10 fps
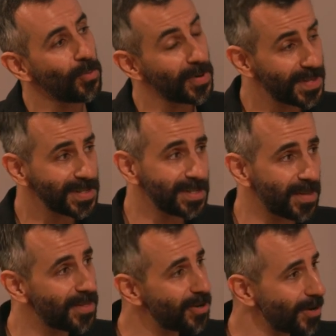With this, in
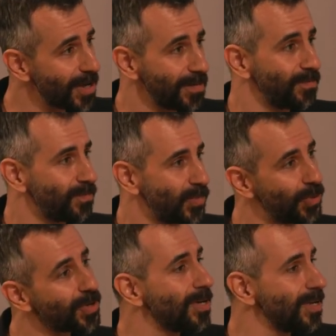theory,
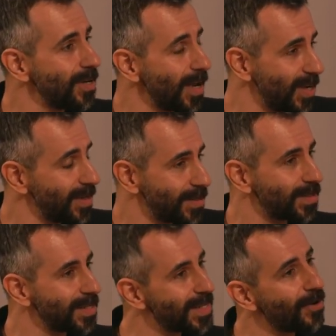you could. I mean,
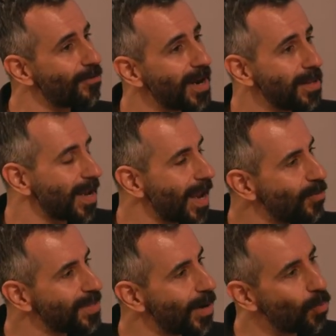is that right? Like, how
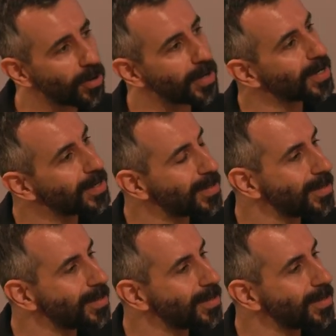would that work?